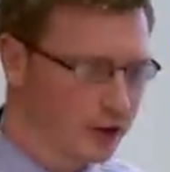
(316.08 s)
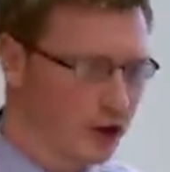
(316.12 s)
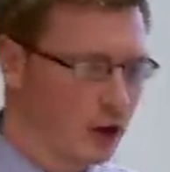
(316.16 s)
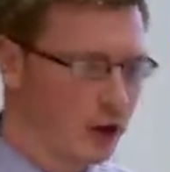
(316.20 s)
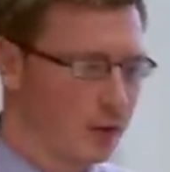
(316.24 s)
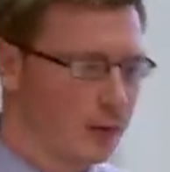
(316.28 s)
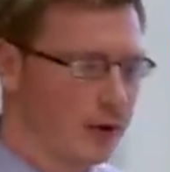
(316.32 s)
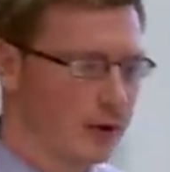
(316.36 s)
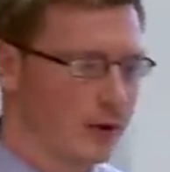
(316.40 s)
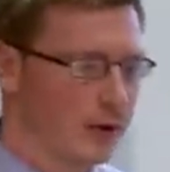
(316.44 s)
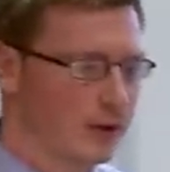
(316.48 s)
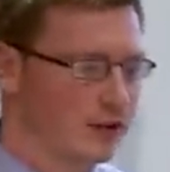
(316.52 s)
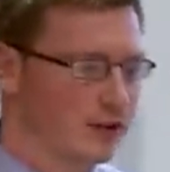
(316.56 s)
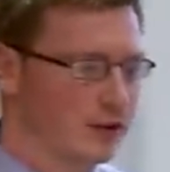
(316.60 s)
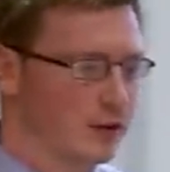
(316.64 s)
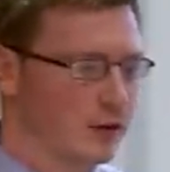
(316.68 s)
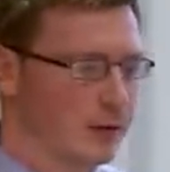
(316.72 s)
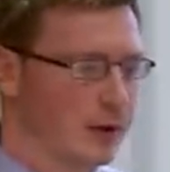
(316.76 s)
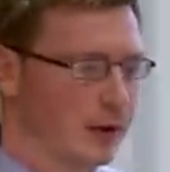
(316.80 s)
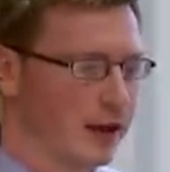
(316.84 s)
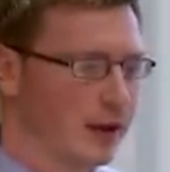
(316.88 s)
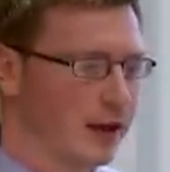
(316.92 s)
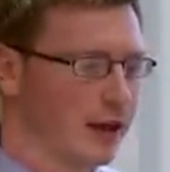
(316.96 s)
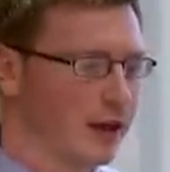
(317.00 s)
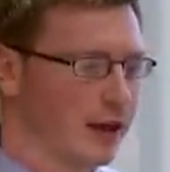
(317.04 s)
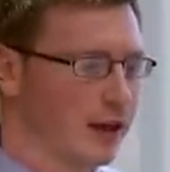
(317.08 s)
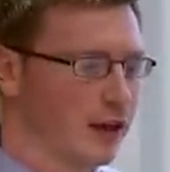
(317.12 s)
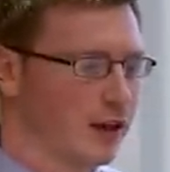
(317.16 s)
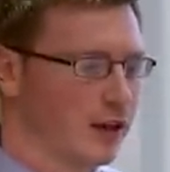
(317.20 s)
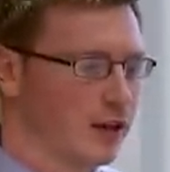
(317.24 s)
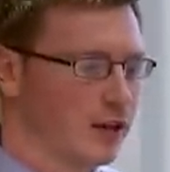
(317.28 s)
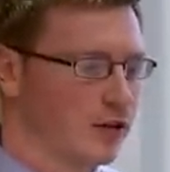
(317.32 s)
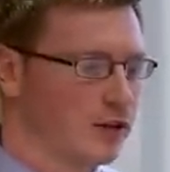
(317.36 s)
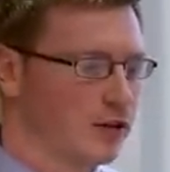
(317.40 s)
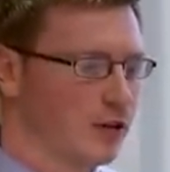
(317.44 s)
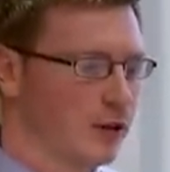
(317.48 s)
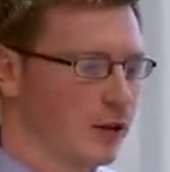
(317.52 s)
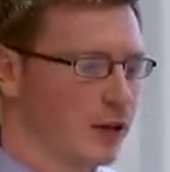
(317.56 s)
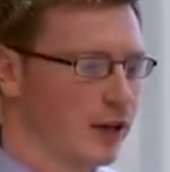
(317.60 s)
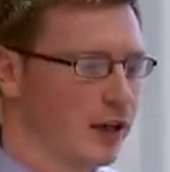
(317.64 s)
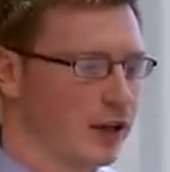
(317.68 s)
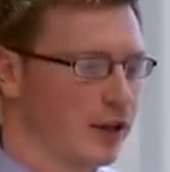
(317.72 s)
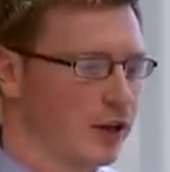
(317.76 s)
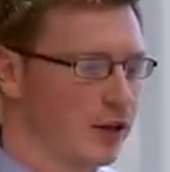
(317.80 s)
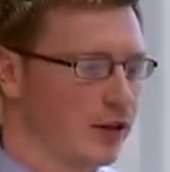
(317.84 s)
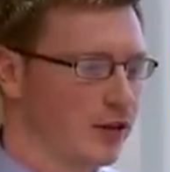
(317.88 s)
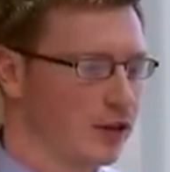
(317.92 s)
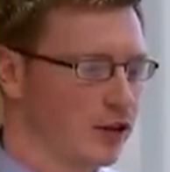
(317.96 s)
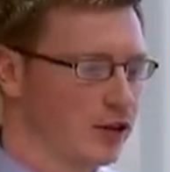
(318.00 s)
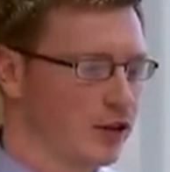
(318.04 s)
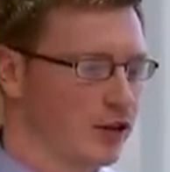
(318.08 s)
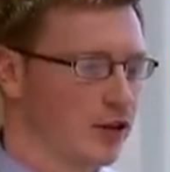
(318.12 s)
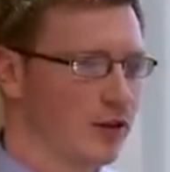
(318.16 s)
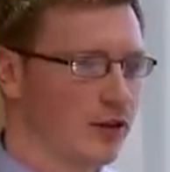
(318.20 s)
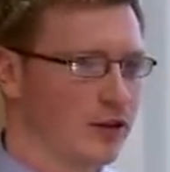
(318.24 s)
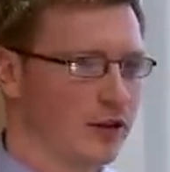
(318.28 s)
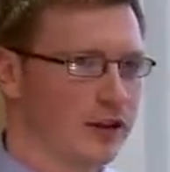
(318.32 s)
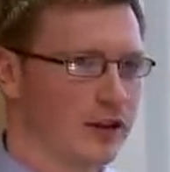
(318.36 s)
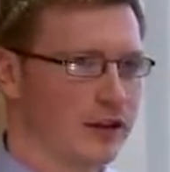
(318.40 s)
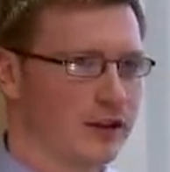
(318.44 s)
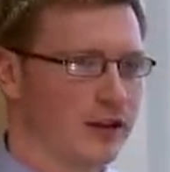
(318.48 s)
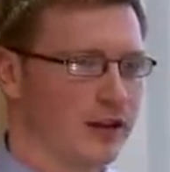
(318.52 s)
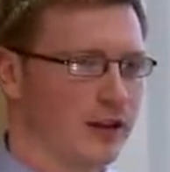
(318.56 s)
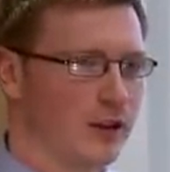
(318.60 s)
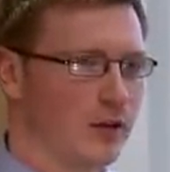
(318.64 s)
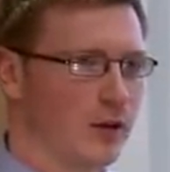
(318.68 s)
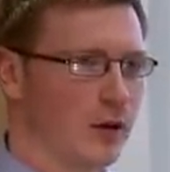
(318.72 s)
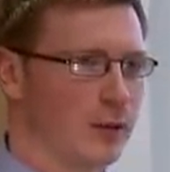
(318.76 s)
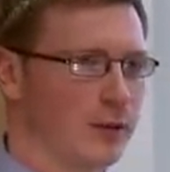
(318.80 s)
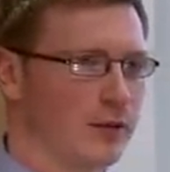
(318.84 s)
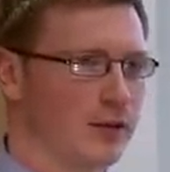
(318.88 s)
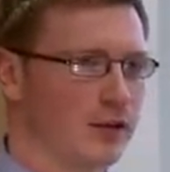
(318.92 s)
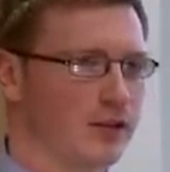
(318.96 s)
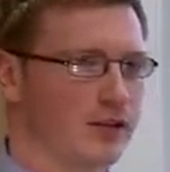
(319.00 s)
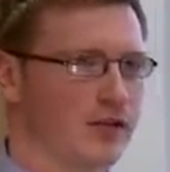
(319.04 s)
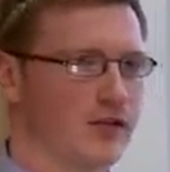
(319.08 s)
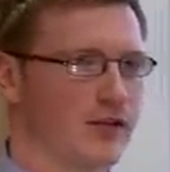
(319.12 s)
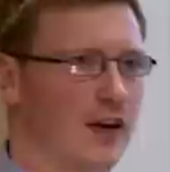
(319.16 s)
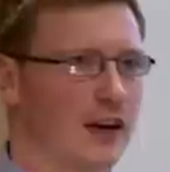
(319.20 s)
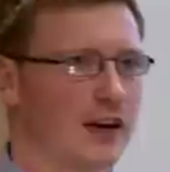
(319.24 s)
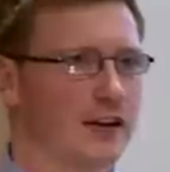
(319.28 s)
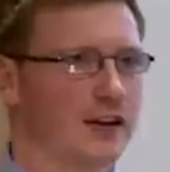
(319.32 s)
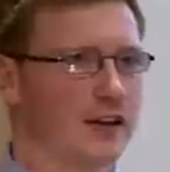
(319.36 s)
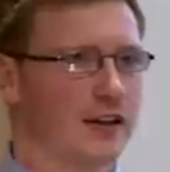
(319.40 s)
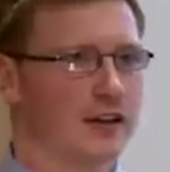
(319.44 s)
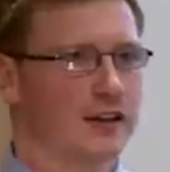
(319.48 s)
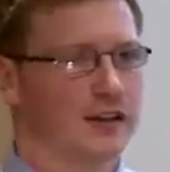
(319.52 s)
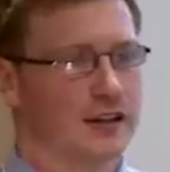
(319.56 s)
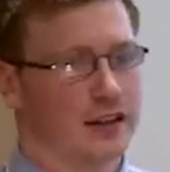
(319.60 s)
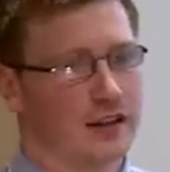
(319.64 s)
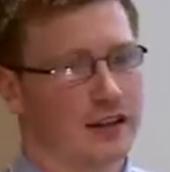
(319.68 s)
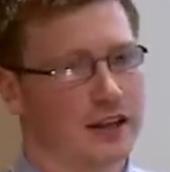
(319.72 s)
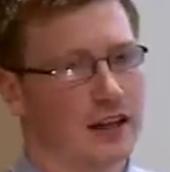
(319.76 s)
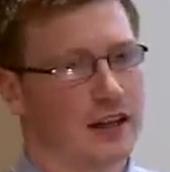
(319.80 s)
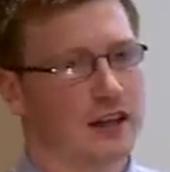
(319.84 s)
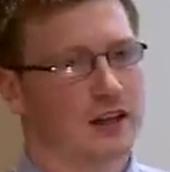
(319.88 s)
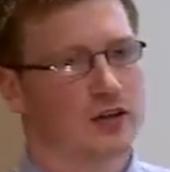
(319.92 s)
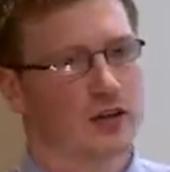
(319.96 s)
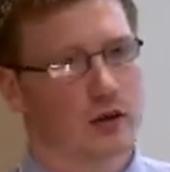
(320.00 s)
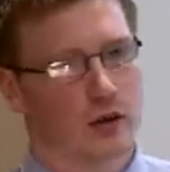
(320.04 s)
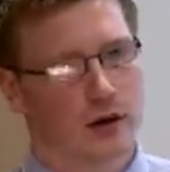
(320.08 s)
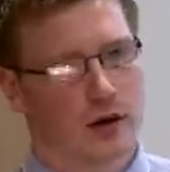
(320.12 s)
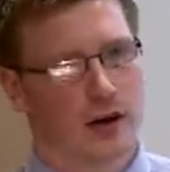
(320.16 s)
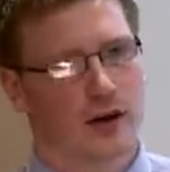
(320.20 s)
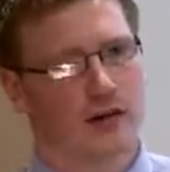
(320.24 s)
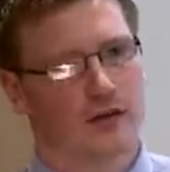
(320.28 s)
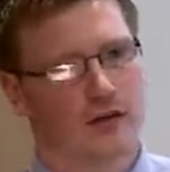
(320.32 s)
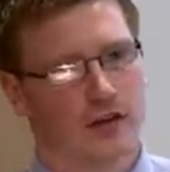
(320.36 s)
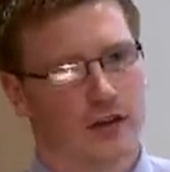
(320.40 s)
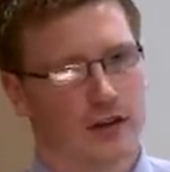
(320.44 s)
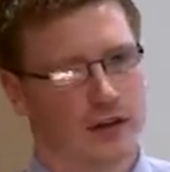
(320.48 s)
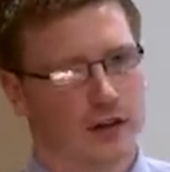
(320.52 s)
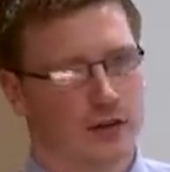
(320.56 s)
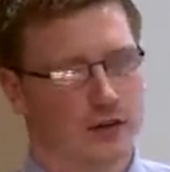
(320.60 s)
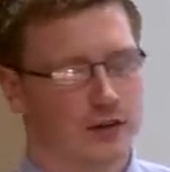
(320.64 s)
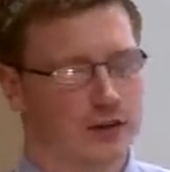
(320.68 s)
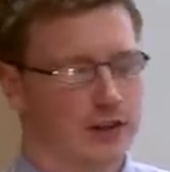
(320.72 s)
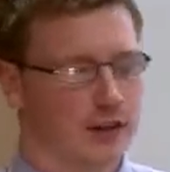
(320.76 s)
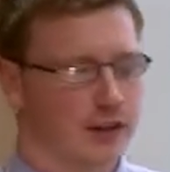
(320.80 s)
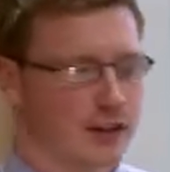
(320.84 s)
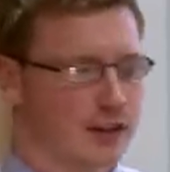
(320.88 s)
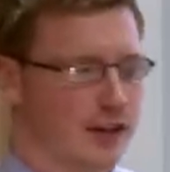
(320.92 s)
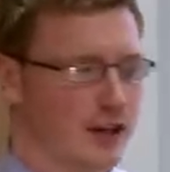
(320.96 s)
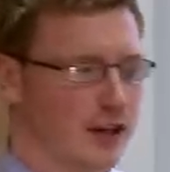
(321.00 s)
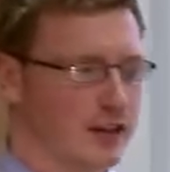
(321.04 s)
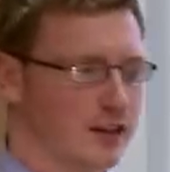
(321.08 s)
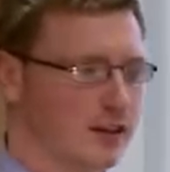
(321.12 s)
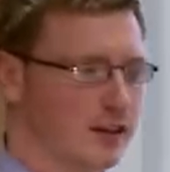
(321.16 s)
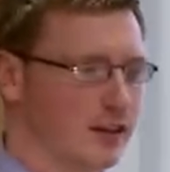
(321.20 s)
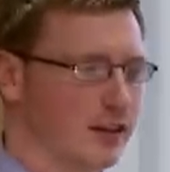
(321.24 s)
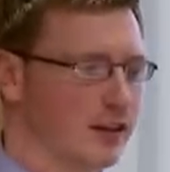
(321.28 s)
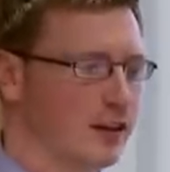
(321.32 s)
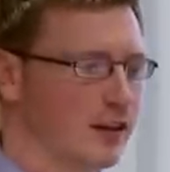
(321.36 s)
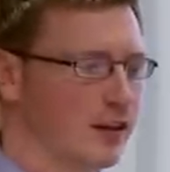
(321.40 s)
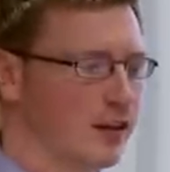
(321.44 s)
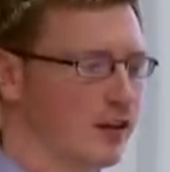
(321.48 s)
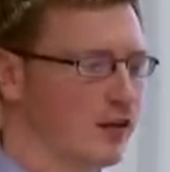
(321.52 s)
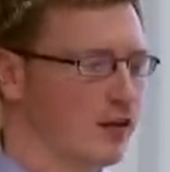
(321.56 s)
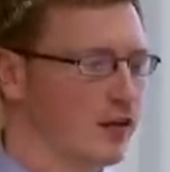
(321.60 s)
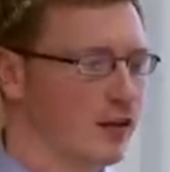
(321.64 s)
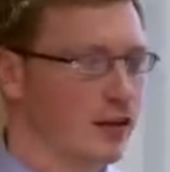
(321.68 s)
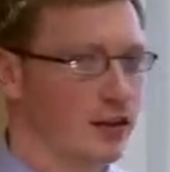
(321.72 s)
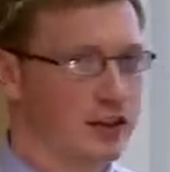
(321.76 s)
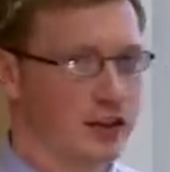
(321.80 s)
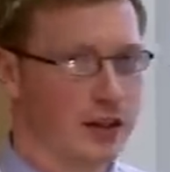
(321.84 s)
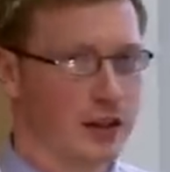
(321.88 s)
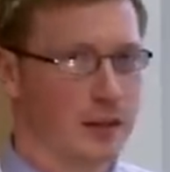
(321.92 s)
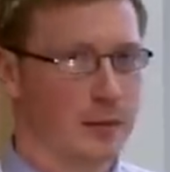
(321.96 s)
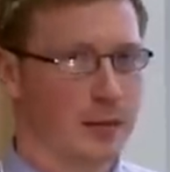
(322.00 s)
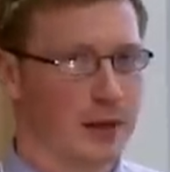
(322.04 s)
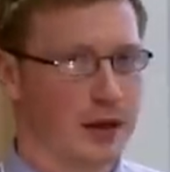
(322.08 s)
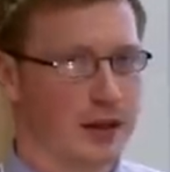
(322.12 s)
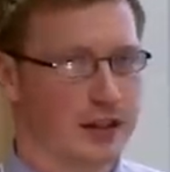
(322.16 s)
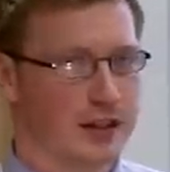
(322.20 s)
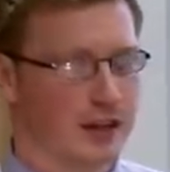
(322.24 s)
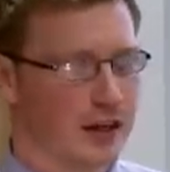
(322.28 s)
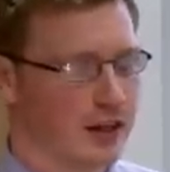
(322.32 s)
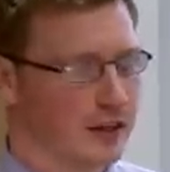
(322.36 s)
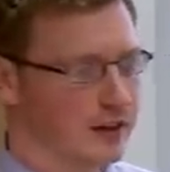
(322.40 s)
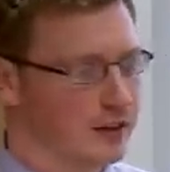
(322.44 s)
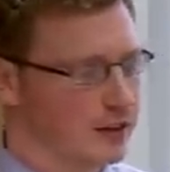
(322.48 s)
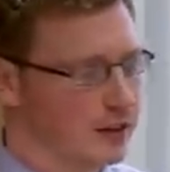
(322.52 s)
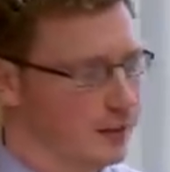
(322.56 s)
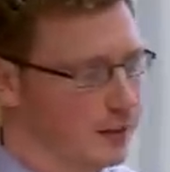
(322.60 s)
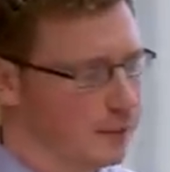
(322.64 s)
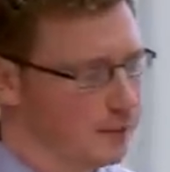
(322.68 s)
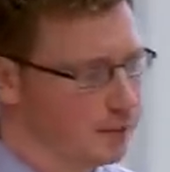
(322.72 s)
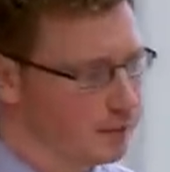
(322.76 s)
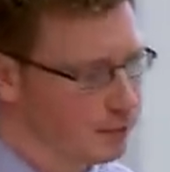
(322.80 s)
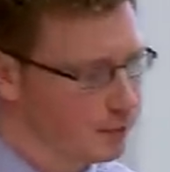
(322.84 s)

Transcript: the company wants it to be. So again, you're ensuring that the equipment is validated, and then it's okay for use in the testing for a GMP test.